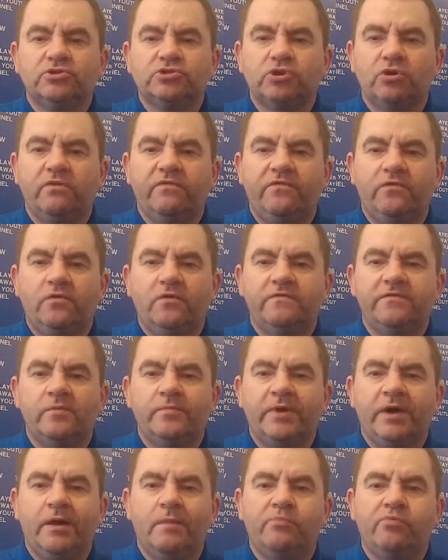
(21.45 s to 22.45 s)
and so forth,
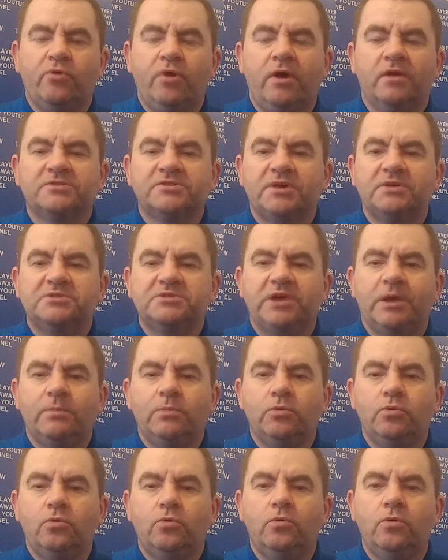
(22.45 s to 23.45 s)
about Bright SA
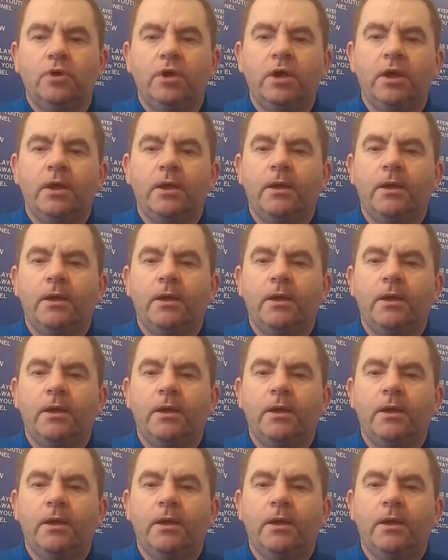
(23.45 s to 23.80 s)
Samuel